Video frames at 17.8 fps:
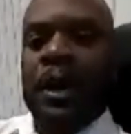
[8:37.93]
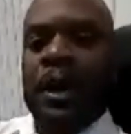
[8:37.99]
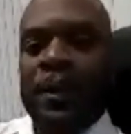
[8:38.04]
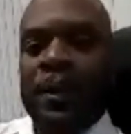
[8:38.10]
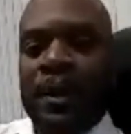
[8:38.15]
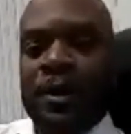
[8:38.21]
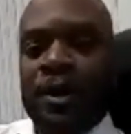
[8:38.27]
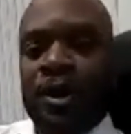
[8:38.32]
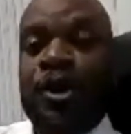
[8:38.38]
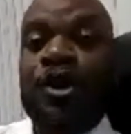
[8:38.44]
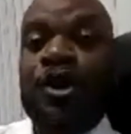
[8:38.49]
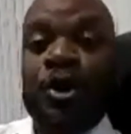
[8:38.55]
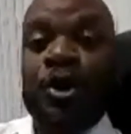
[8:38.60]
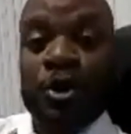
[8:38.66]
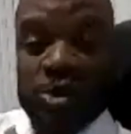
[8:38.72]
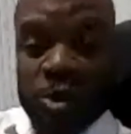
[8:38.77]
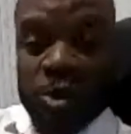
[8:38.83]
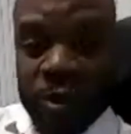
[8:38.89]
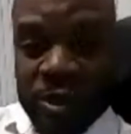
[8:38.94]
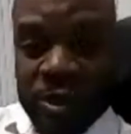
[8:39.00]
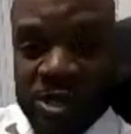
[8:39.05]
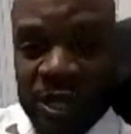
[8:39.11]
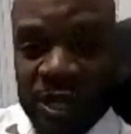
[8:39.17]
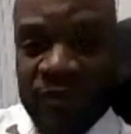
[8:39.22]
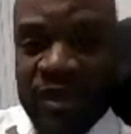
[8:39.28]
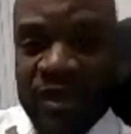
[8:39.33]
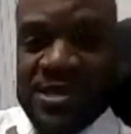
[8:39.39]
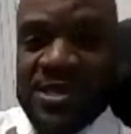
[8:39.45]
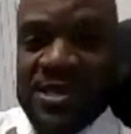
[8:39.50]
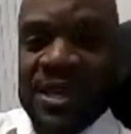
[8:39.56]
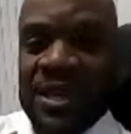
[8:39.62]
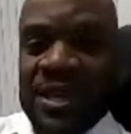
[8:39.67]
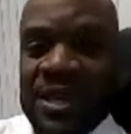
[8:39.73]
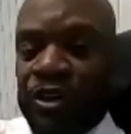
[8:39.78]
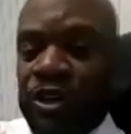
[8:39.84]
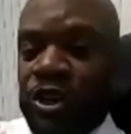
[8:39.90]
maybe you're new to real estate
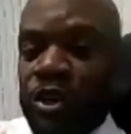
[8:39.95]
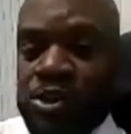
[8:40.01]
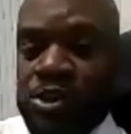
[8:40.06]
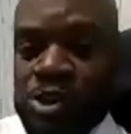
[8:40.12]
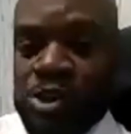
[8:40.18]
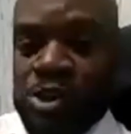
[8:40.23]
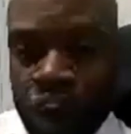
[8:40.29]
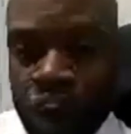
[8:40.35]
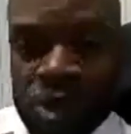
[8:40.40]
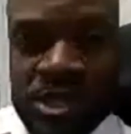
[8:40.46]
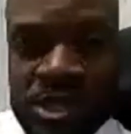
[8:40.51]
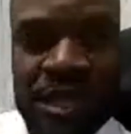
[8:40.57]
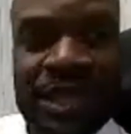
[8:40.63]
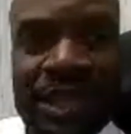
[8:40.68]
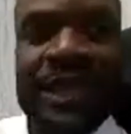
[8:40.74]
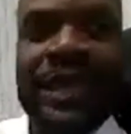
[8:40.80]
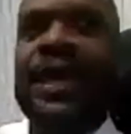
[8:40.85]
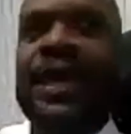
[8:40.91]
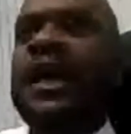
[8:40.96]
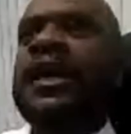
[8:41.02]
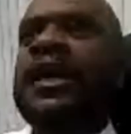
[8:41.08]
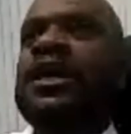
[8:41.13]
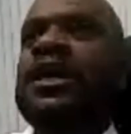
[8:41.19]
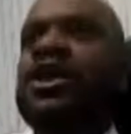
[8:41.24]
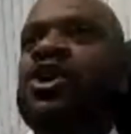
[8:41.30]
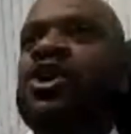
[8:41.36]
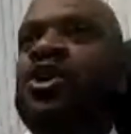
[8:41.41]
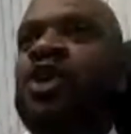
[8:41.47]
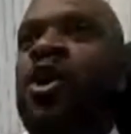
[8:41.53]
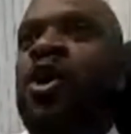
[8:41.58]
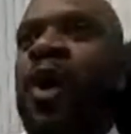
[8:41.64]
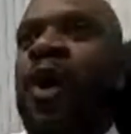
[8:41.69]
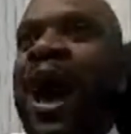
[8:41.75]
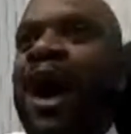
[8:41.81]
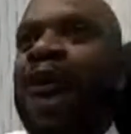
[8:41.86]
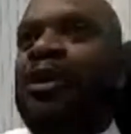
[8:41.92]
investing, you're new to wholesaling, you don't
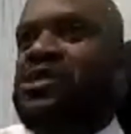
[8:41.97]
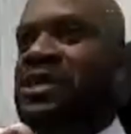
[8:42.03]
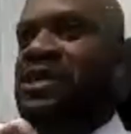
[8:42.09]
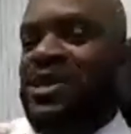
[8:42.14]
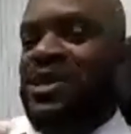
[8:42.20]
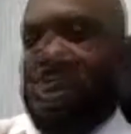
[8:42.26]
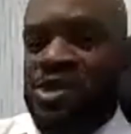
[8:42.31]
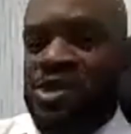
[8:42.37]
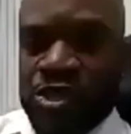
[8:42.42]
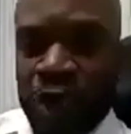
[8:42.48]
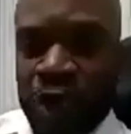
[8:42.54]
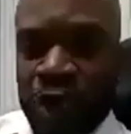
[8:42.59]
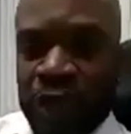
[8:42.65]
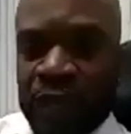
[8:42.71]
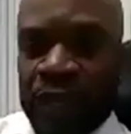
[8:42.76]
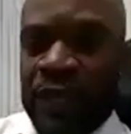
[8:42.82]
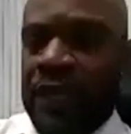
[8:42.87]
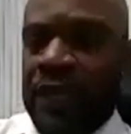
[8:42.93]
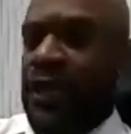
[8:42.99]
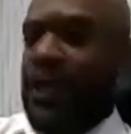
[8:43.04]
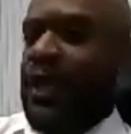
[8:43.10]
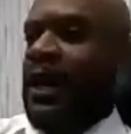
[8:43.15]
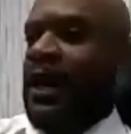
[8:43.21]
know how to get started,